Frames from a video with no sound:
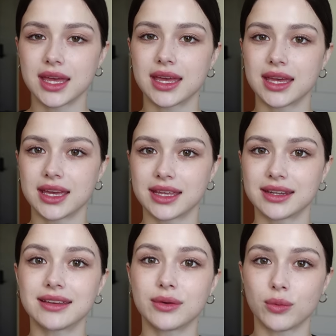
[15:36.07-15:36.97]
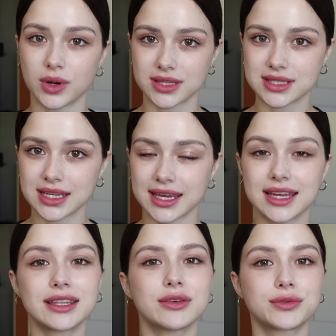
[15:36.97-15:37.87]
And once
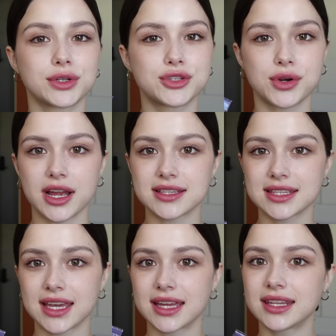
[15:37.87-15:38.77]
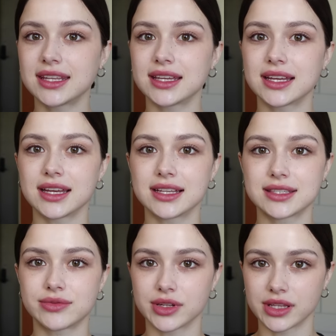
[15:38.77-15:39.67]
again, for dry skin,
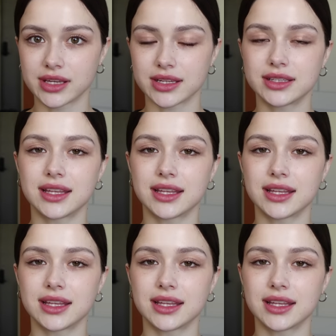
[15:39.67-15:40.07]
it's really good.